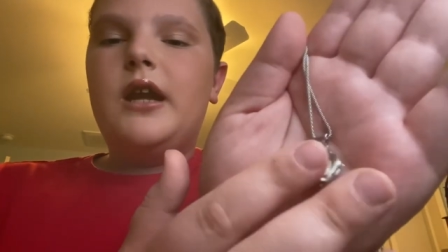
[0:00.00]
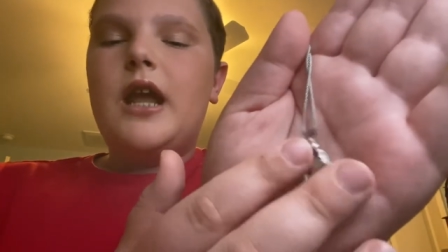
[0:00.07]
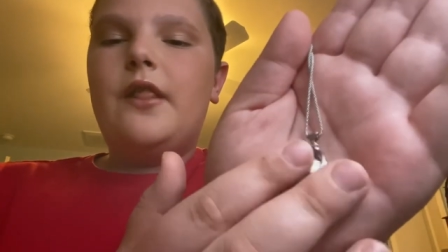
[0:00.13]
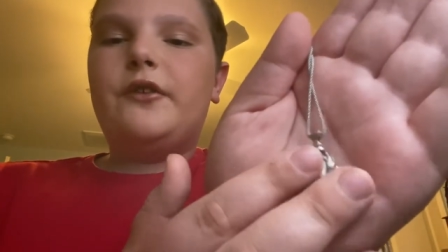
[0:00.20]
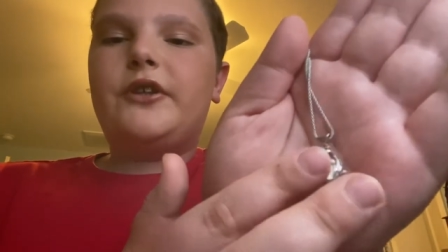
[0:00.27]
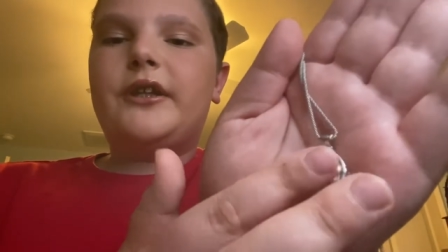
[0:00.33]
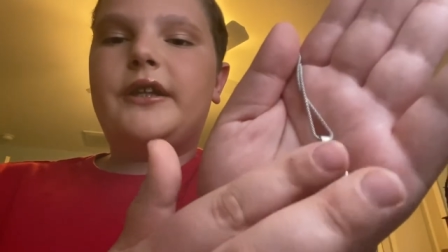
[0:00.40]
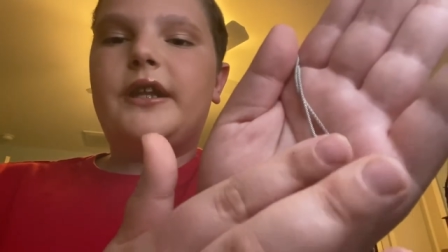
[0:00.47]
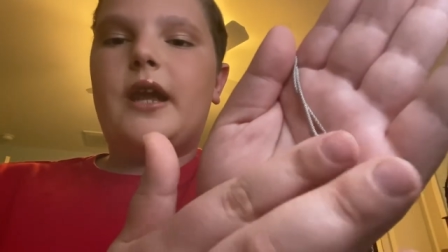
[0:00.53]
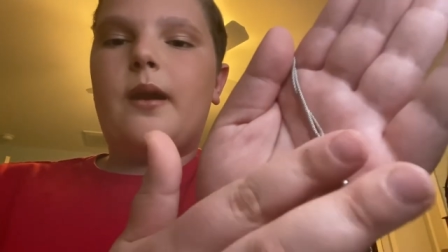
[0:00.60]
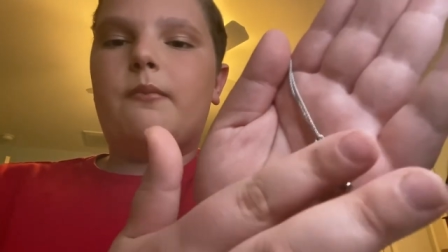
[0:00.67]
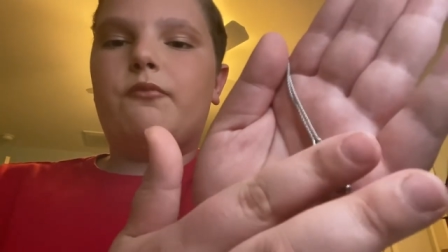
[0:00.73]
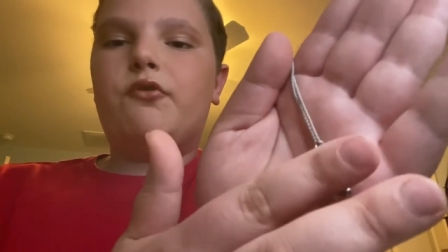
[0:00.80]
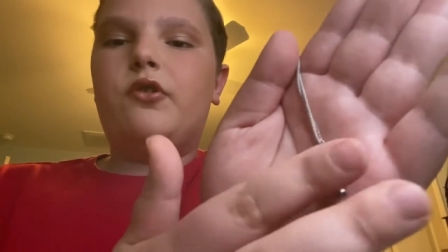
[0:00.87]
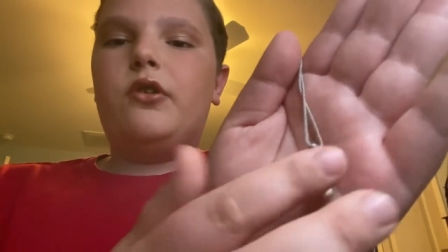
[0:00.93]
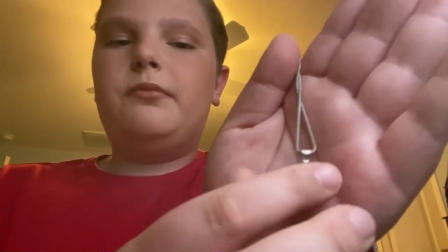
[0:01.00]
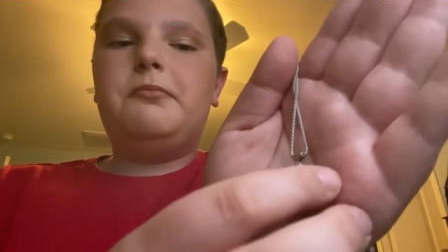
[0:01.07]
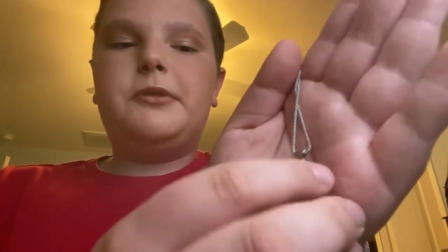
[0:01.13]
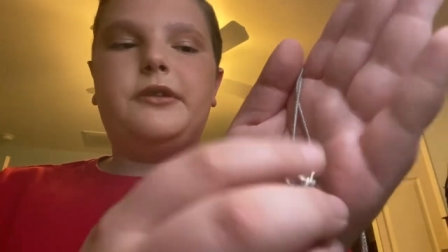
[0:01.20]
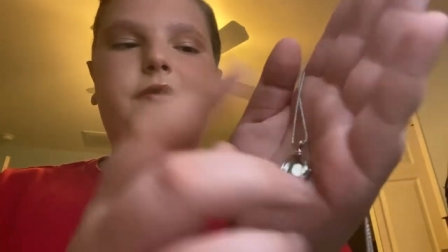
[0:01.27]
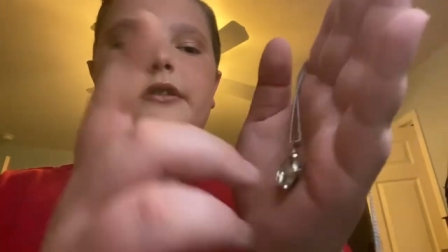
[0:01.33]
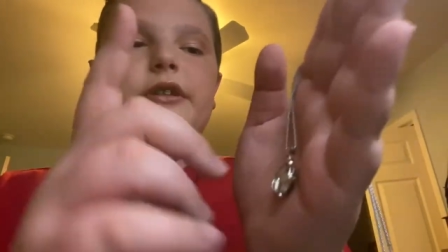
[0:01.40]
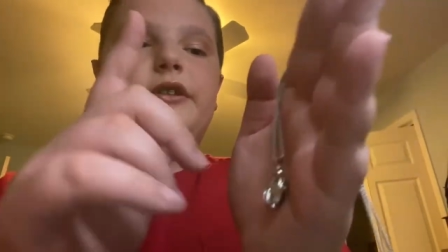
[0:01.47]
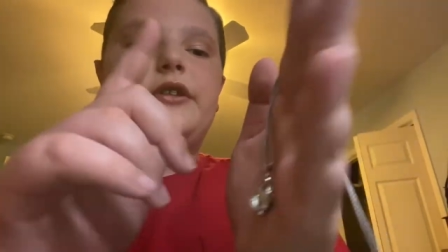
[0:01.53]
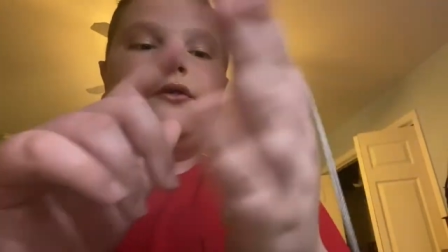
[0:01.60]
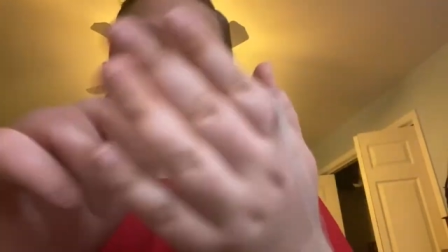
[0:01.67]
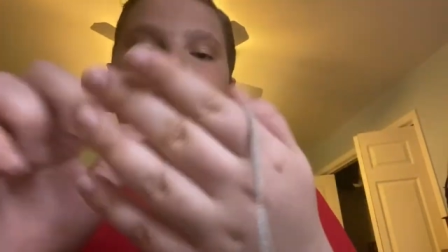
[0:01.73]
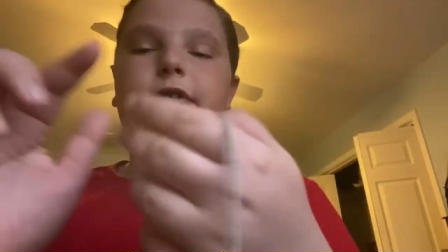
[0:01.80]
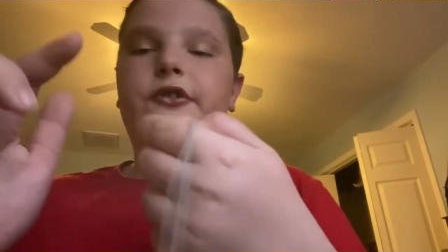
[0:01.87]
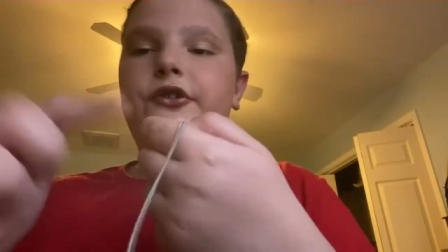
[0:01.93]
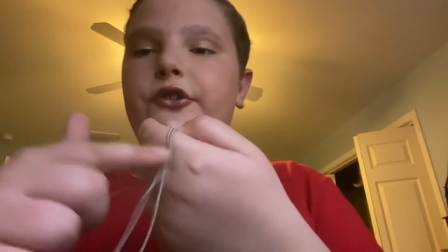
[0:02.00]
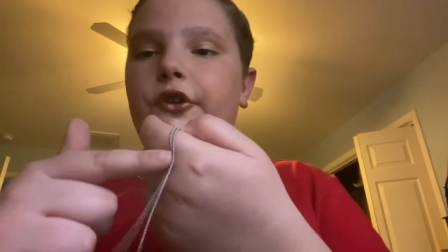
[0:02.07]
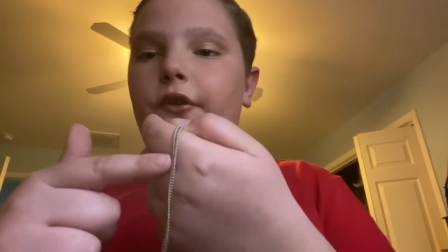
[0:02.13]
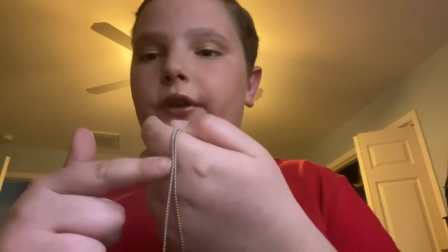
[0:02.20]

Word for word: It looks like an emerald, but this is real sterling